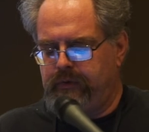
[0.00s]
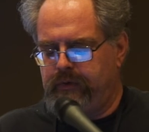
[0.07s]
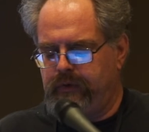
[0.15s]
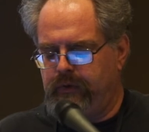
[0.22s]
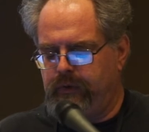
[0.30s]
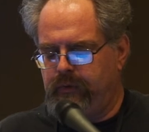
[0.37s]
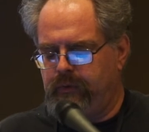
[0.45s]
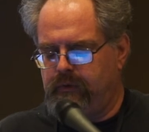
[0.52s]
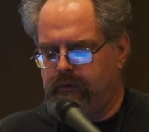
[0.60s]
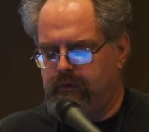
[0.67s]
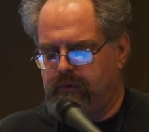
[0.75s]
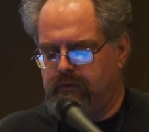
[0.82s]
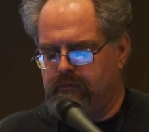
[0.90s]
who
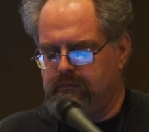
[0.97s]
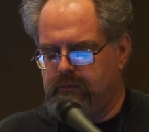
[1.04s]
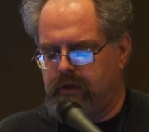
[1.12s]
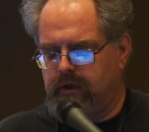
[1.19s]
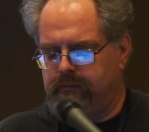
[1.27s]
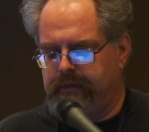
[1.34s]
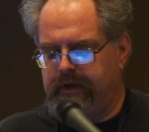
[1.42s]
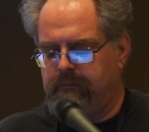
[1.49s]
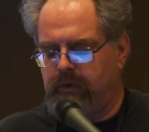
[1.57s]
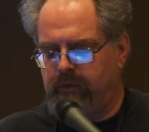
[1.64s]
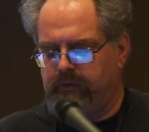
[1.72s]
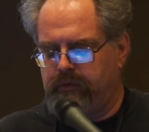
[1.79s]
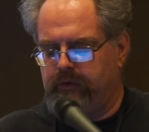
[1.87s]
are being
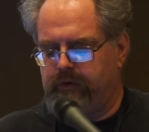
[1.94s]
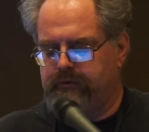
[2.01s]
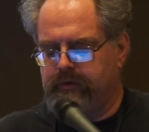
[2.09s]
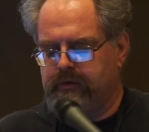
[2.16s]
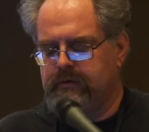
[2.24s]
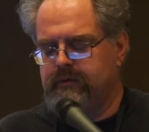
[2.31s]
bowled over